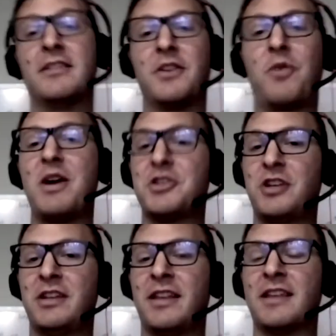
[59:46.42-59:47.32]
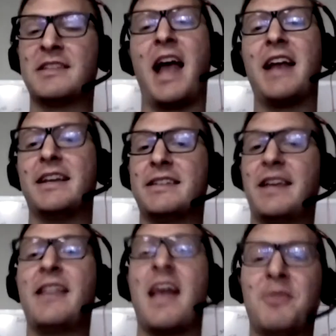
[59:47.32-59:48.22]
the question that the scientist
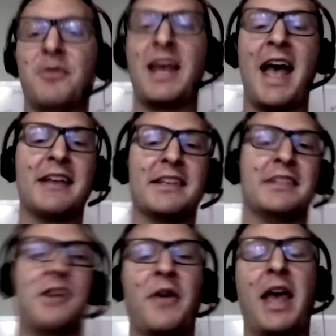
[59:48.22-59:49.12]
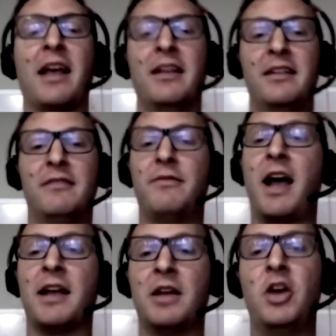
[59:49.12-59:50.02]
in that movie asks is, okay,
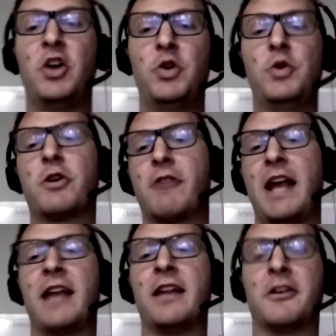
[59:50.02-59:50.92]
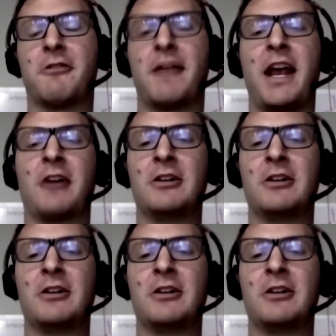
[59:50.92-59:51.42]
fine, who created the creator?